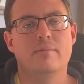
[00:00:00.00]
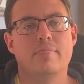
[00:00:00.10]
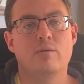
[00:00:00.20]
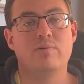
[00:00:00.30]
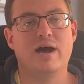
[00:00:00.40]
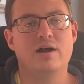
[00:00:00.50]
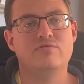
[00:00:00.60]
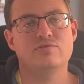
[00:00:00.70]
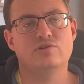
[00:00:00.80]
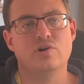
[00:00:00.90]
applied
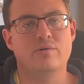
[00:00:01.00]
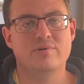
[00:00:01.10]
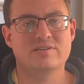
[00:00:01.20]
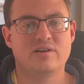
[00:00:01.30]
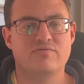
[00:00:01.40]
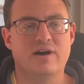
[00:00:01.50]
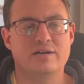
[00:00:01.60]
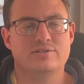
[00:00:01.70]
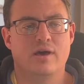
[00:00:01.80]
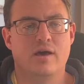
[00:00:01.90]
for the job, because I
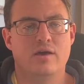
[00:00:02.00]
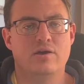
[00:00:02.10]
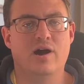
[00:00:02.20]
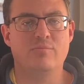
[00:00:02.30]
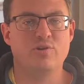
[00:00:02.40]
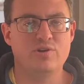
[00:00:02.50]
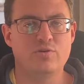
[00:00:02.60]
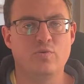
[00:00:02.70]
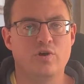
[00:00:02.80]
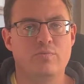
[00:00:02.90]
felt, I'm good
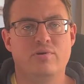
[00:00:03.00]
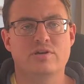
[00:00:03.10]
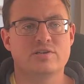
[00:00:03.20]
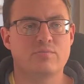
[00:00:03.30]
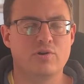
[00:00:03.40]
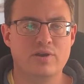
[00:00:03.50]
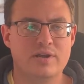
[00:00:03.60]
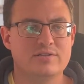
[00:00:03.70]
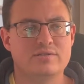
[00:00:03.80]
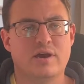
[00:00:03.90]
at WordPress,
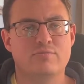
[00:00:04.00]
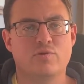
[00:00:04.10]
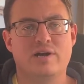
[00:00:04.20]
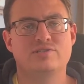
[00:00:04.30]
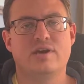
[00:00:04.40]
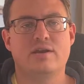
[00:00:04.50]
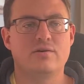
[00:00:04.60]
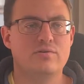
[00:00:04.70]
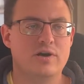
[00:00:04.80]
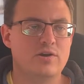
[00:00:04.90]
I'm quite
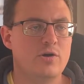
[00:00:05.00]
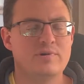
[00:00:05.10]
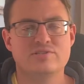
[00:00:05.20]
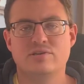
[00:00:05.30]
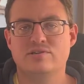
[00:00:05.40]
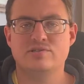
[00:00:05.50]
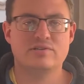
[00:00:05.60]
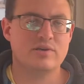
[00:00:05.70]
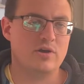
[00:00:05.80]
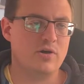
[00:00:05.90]
technical, I know my
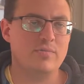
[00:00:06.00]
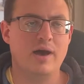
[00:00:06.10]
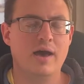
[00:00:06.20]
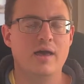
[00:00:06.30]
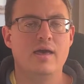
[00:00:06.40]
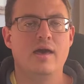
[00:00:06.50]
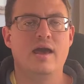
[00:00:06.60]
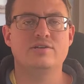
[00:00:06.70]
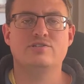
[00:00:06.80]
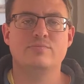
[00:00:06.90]
CSS, I know my
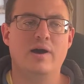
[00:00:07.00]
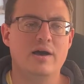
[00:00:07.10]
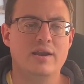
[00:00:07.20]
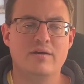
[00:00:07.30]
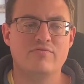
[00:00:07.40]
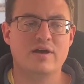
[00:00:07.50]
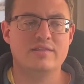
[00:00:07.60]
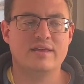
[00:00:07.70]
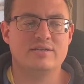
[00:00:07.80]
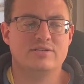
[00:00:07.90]
HTML, and I
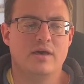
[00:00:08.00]
felt that,